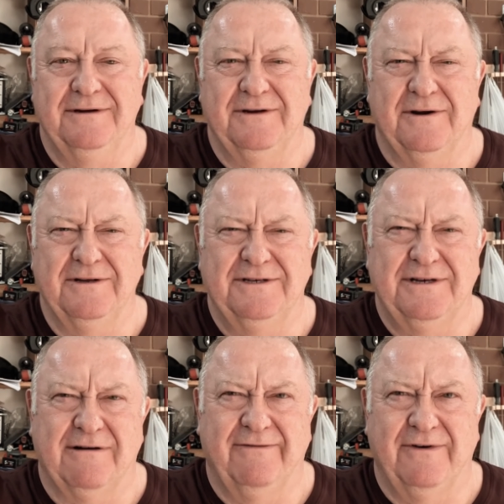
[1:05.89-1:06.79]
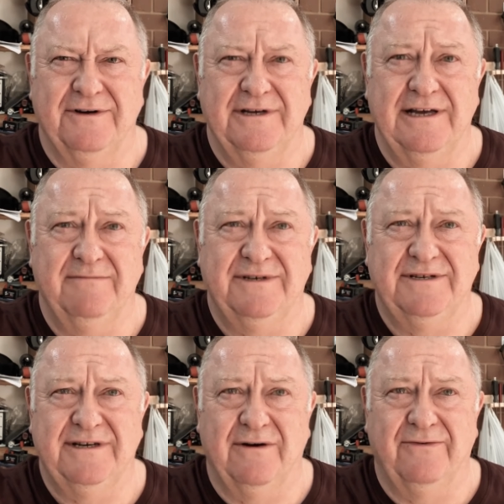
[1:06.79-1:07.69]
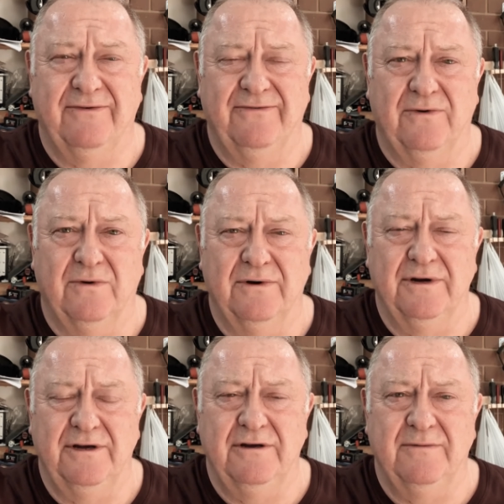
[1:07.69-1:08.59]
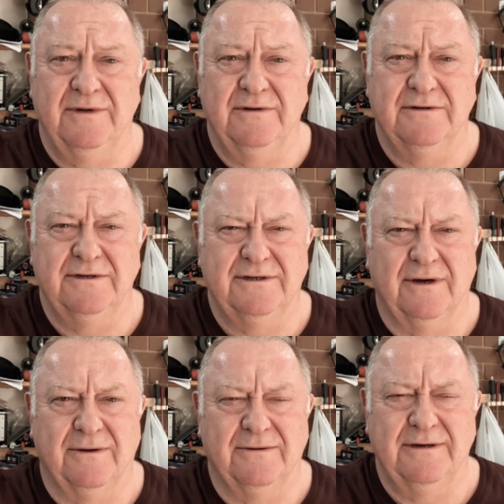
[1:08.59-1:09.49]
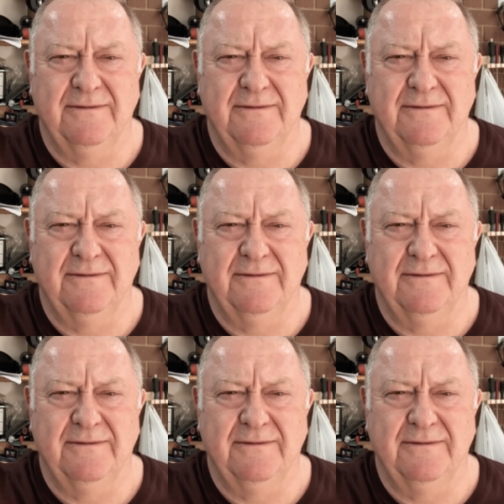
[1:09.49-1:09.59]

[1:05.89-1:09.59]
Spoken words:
God sacrificed himself for human souls.